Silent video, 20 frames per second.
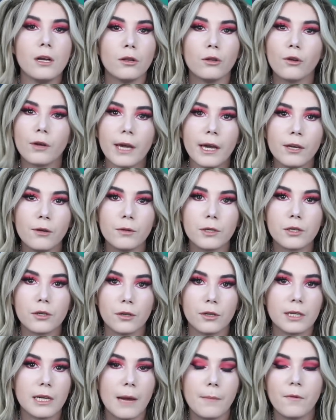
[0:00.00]
look at you a
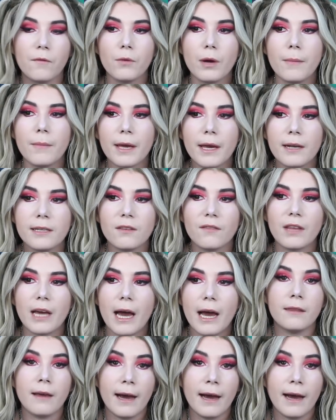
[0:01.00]
certain type of way because of that.